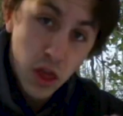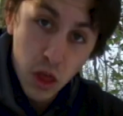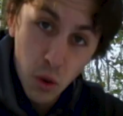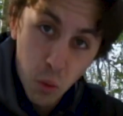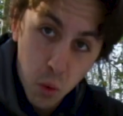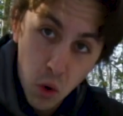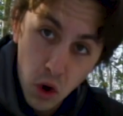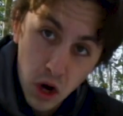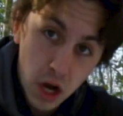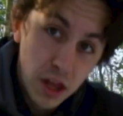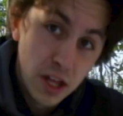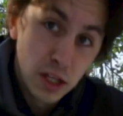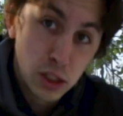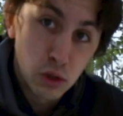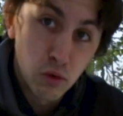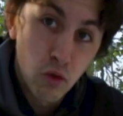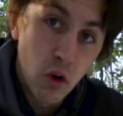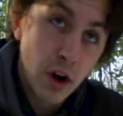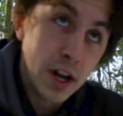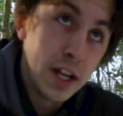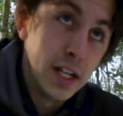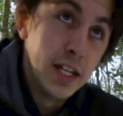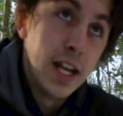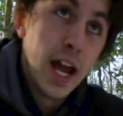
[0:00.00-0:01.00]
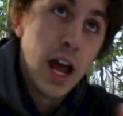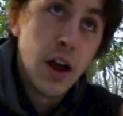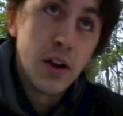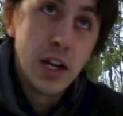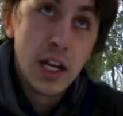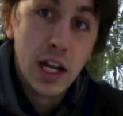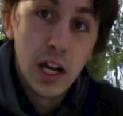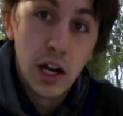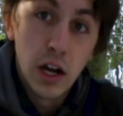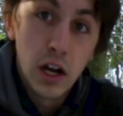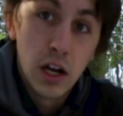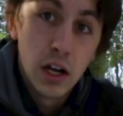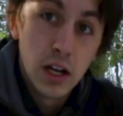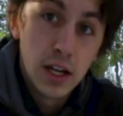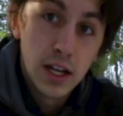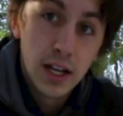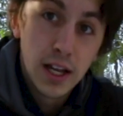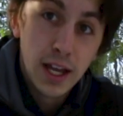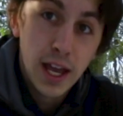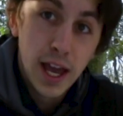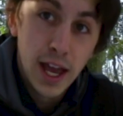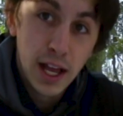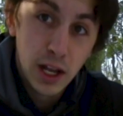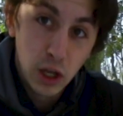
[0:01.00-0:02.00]
water that's running down here.
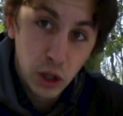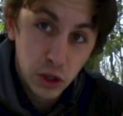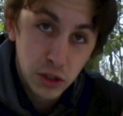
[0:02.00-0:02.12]
It